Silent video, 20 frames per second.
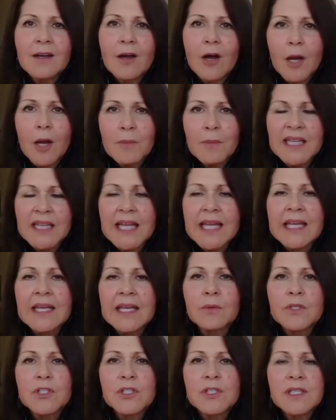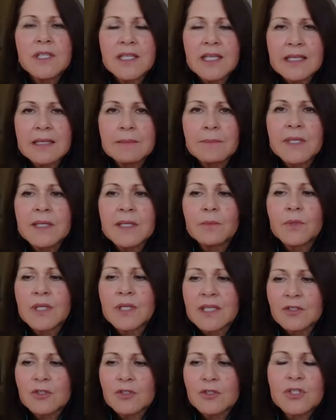common language that anybody would
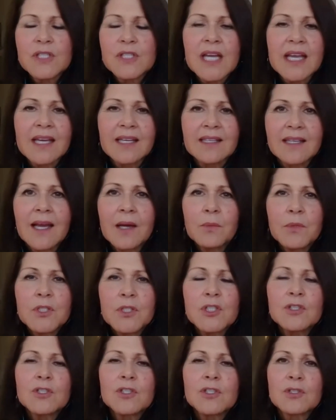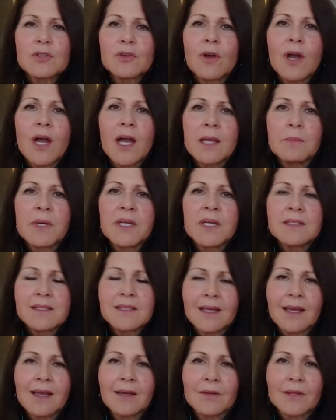understand. How would you describe
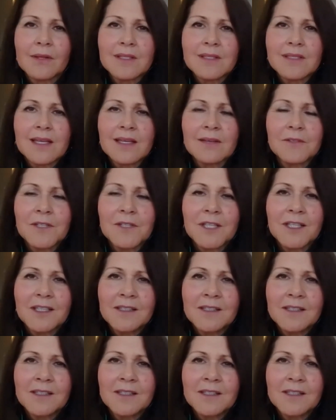psych health and safety?